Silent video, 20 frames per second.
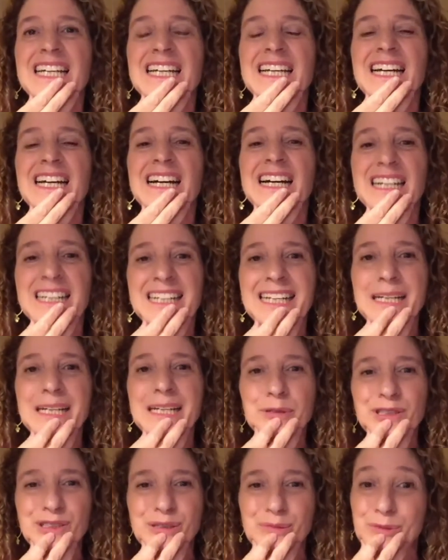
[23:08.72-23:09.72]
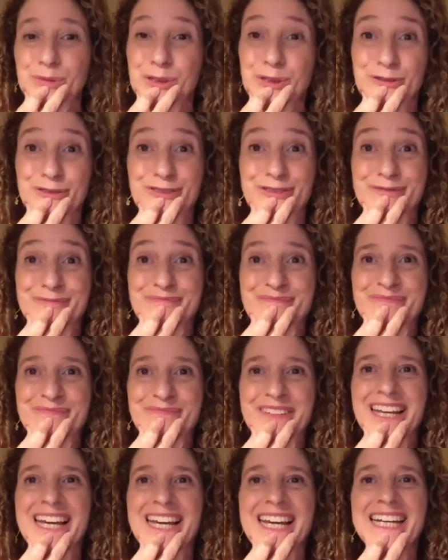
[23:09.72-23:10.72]
unable to move.
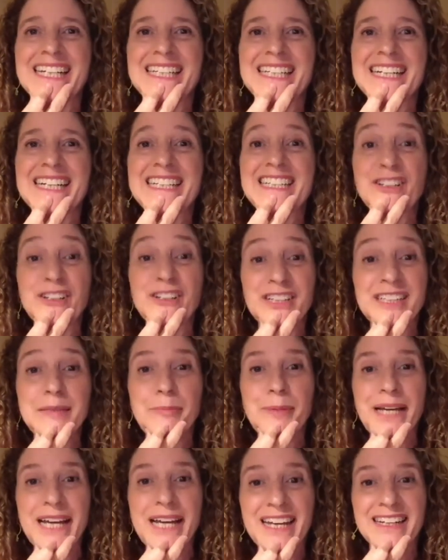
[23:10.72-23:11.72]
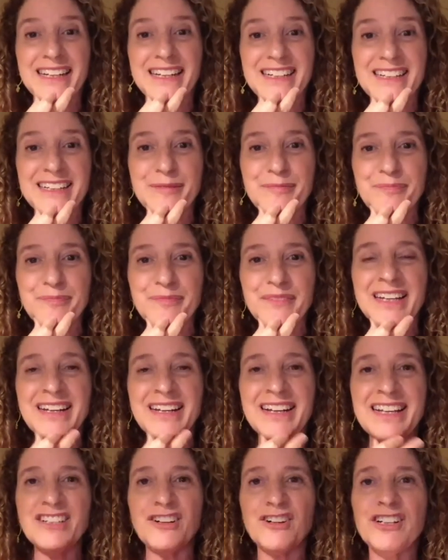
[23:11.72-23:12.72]
And I started to panic. And
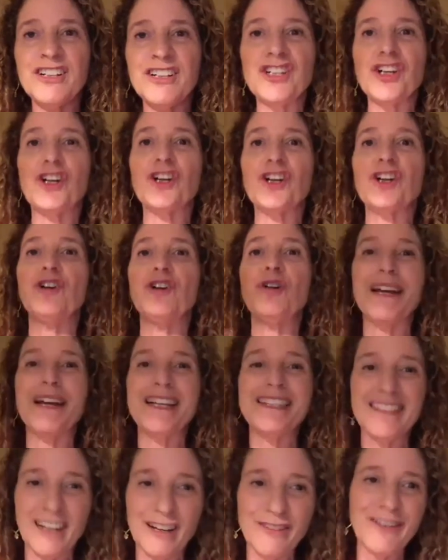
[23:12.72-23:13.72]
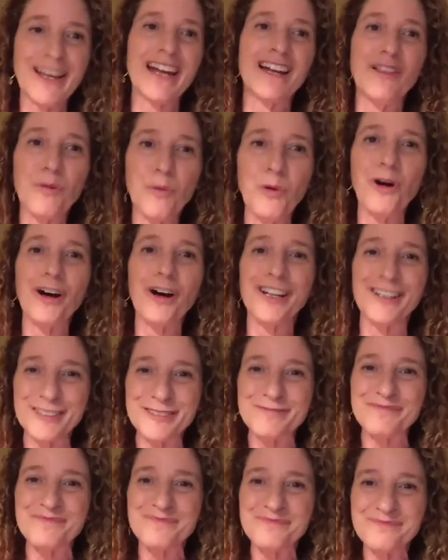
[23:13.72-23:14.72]
I started to hurl myself out of the water.
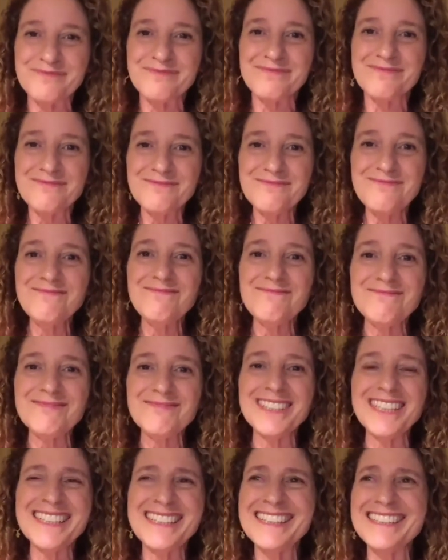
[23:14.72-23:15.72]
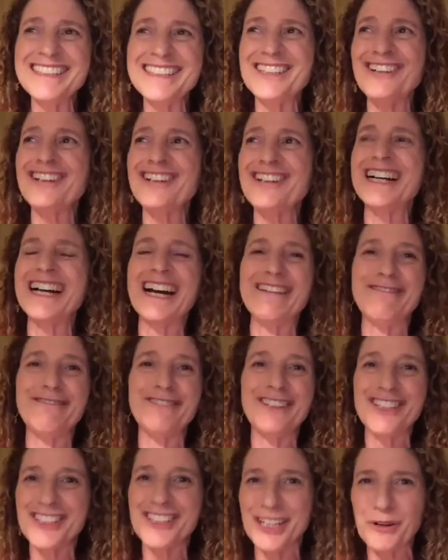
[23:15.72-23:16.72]
And I saw a guy
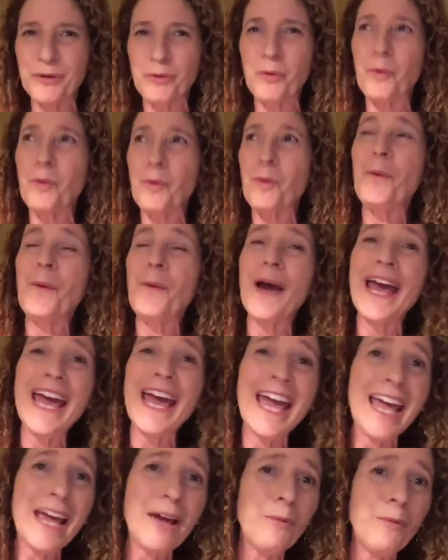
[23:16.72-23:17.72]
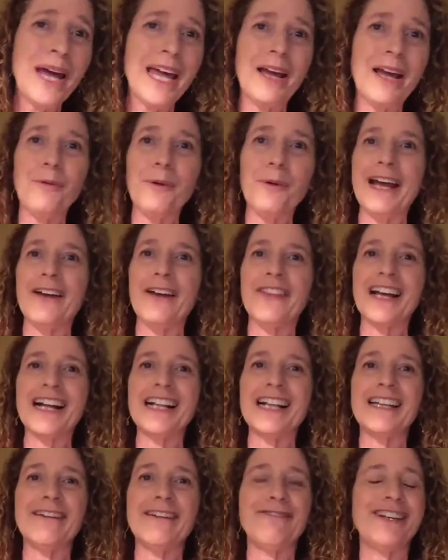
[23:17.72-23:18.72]
fishing way, way away on the
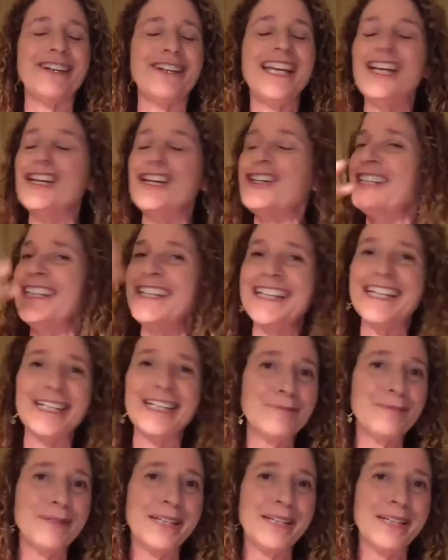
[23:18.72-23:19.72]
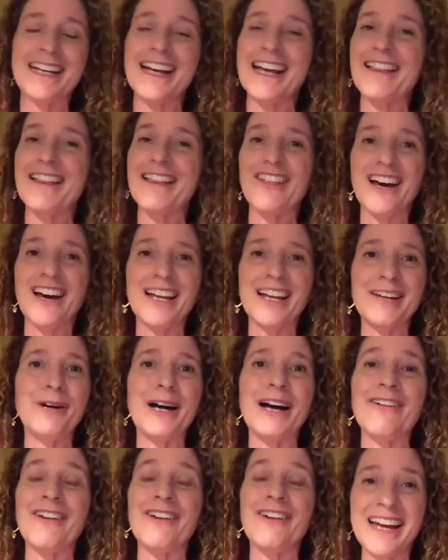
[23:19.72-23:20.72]
cliff, and he couldn't hear me. And I thought,
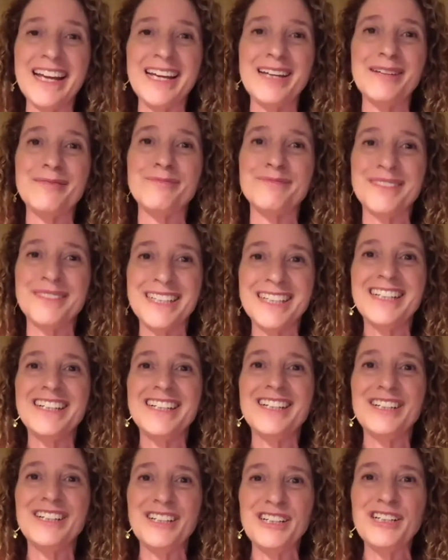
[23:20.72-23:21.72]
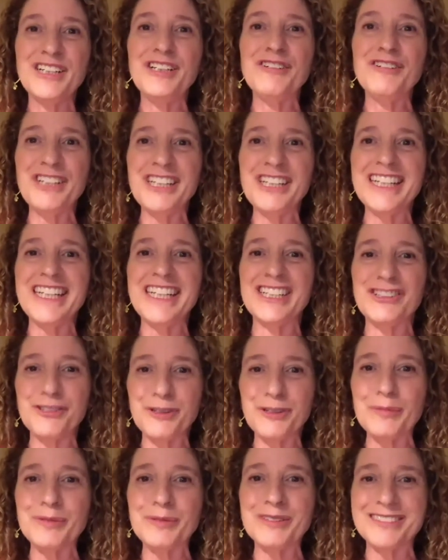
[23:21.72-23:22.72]
wow, I am really in
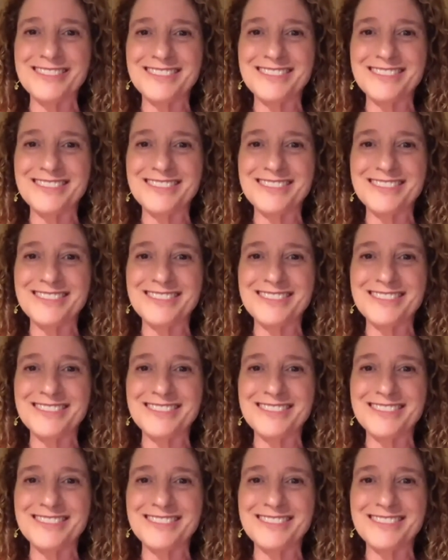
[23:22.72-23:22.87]
trouble.